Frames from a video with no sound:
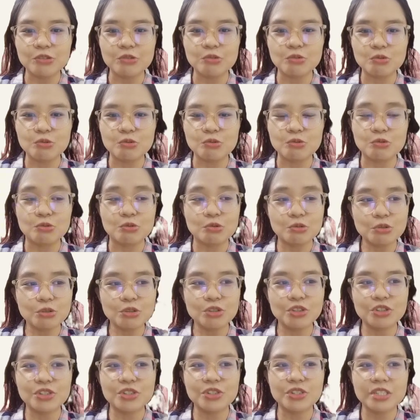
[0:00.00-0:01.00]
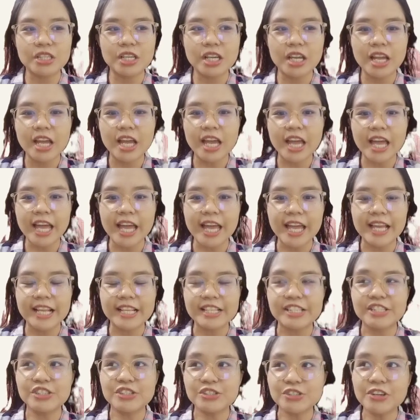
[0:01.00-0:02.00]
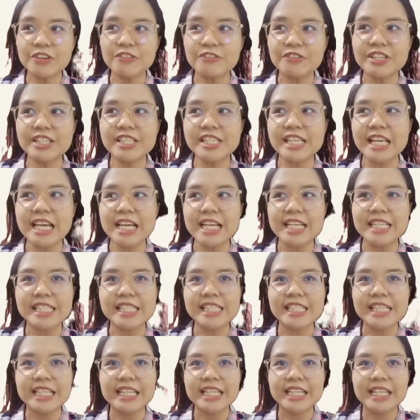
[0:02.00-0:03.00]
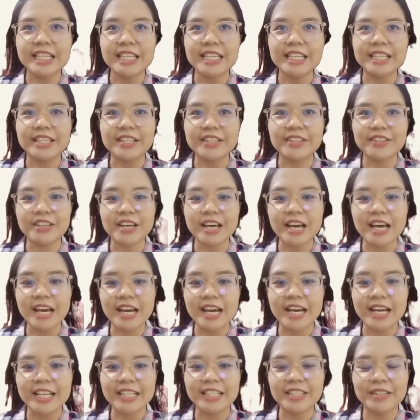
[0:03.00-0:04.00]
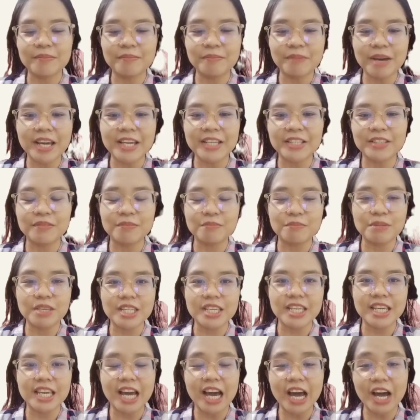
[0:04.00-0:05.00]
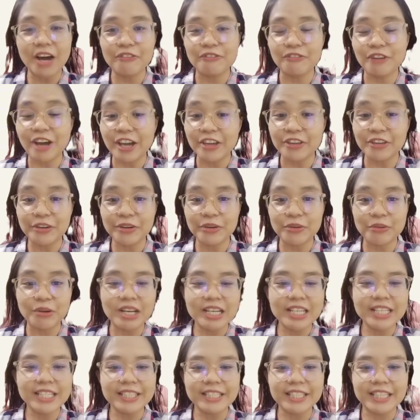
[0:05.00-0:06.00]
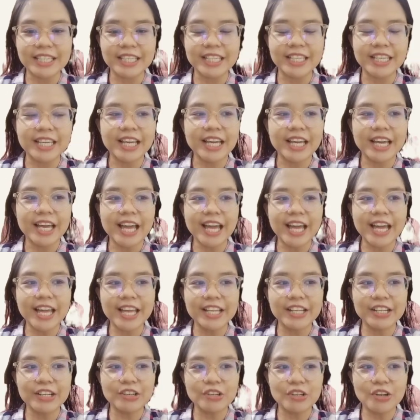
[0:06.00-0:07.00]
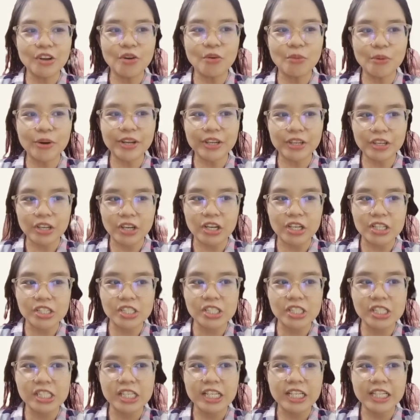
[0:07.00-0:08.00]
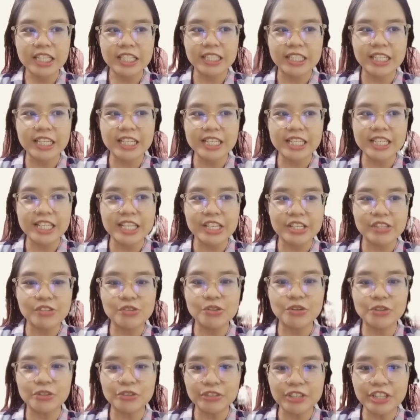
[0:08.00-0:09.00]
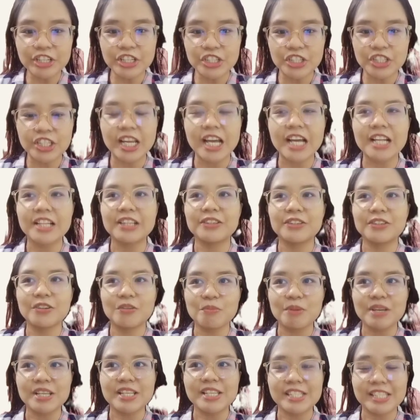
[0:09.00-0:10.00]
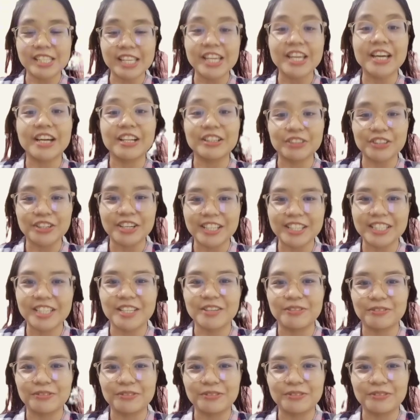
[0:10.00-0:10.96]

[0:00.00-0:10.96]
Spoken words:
to goods and services that might be have higher quality and lower cost than its original domestic alternative.